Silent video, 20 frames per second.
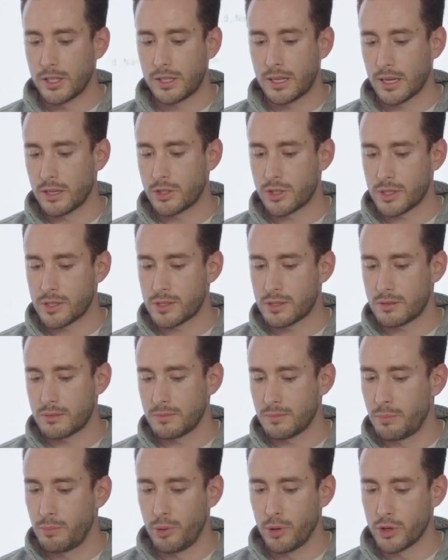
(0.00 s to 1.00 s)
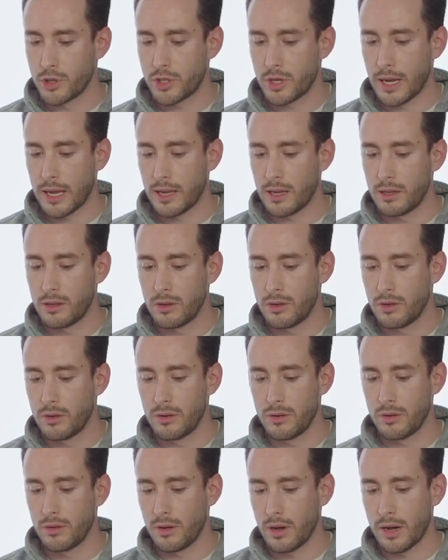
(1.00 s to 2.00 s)
can just push a
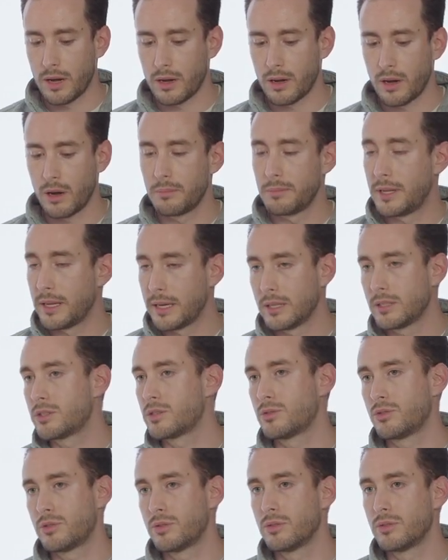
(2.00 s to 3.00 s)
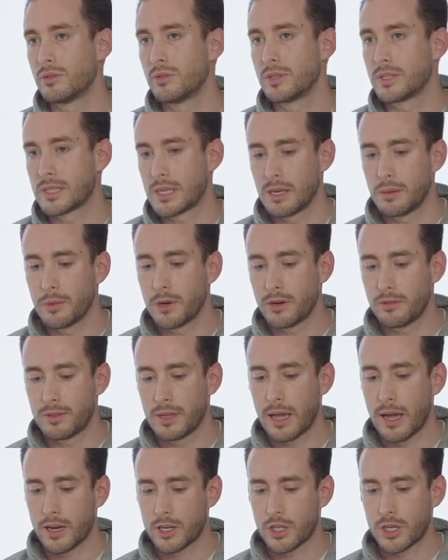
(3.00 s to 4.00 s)
new update to the schema of the
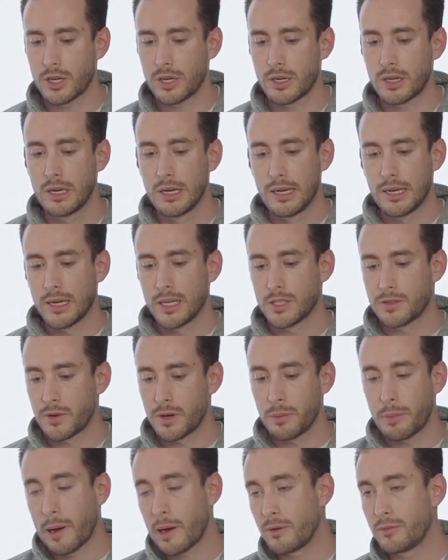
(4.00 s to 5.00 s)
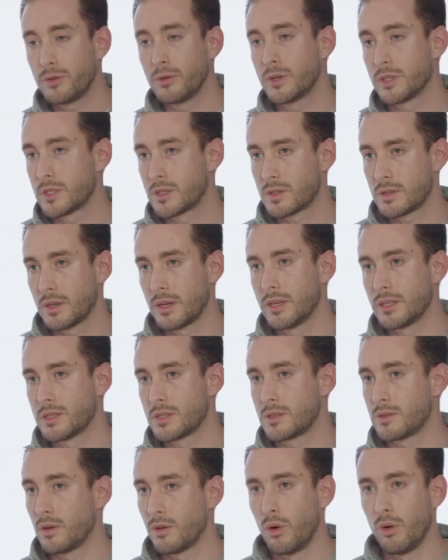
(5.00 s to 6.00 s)
action. It's very powerful. It's
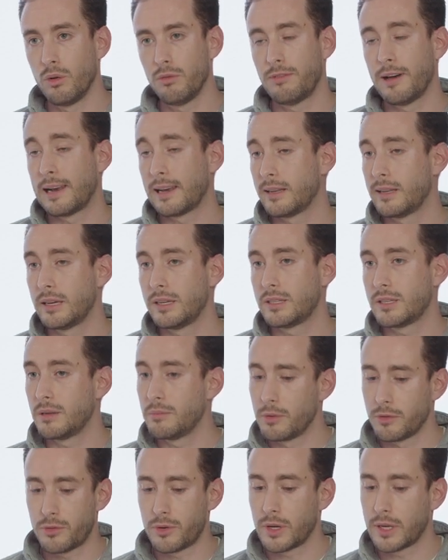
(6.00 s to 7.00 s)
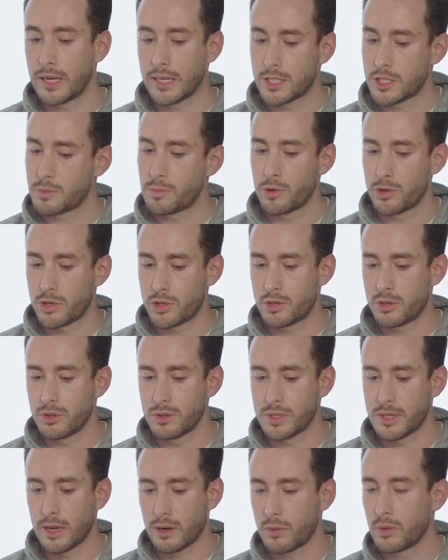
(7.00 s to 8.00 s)
all validated before it gets pushed to
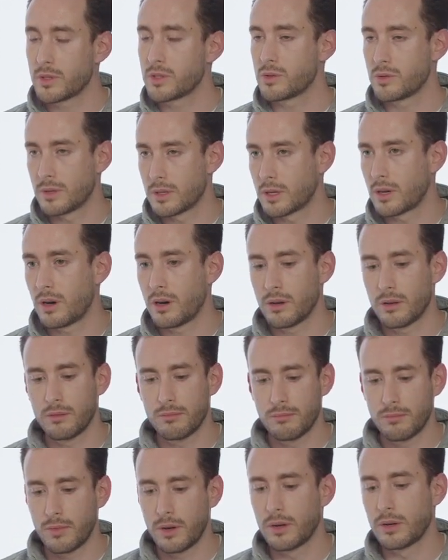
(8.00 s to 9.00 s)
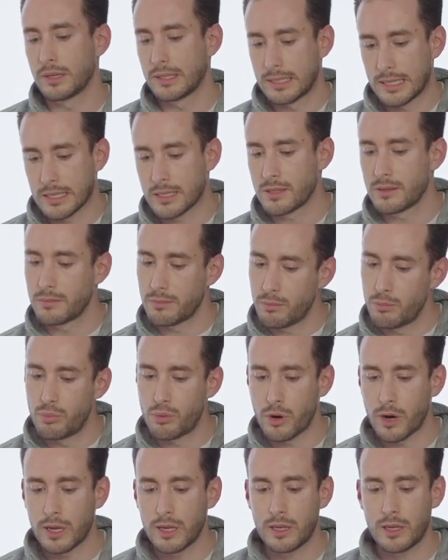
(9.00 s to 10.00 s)
StackOne, so it doesn't
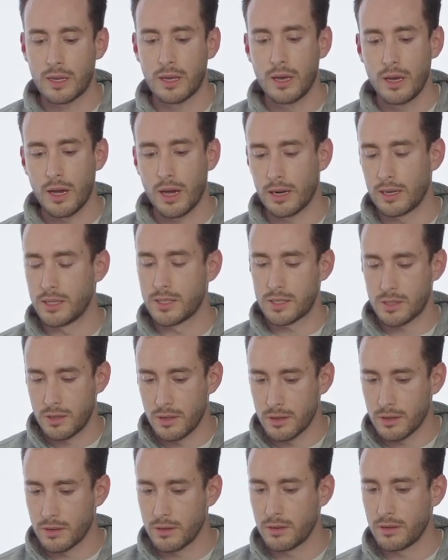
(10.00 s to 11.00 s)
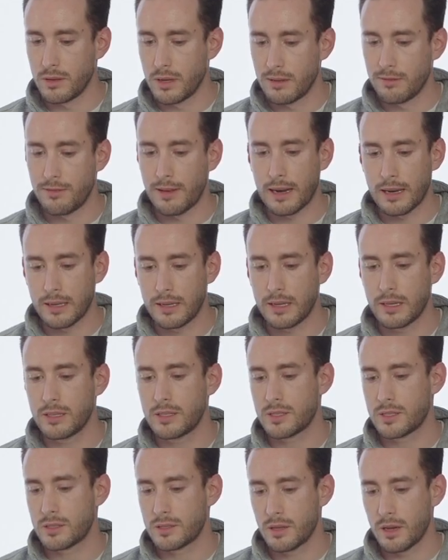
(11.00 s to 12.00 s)
break. At least it
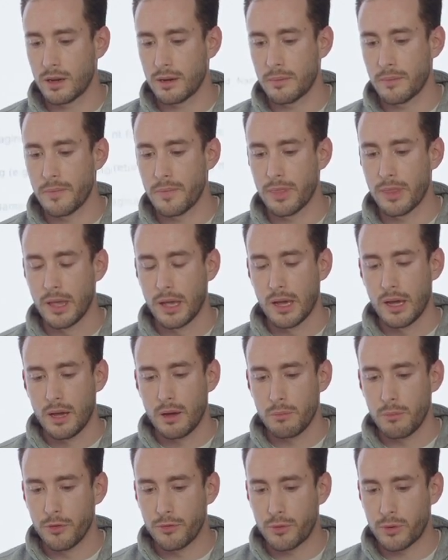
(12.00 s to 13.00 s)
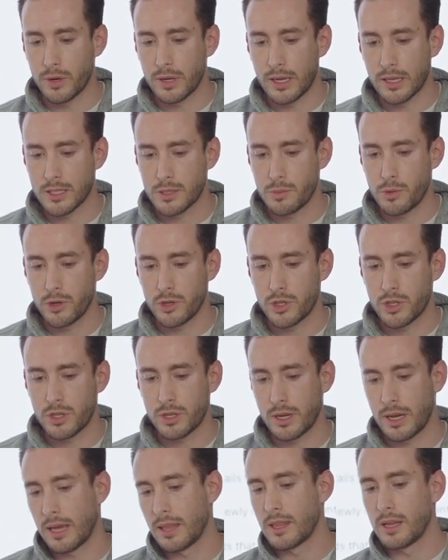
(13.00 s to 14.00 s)
validates before it gets pushed,
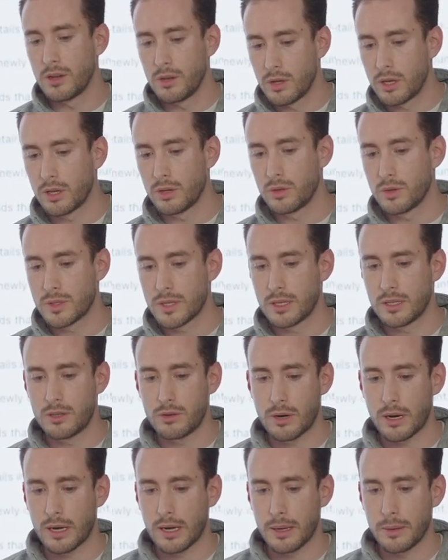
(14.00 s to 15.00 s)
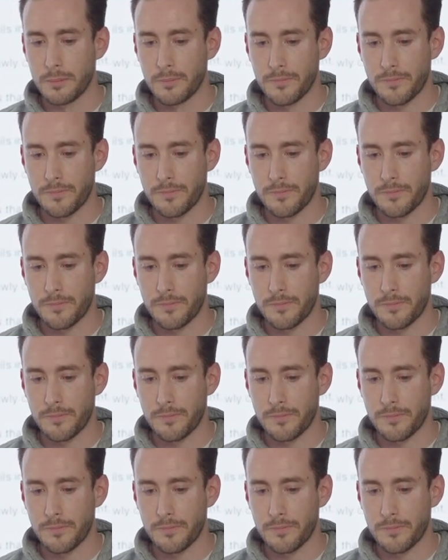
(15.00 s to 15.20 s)
and then you can use it directly.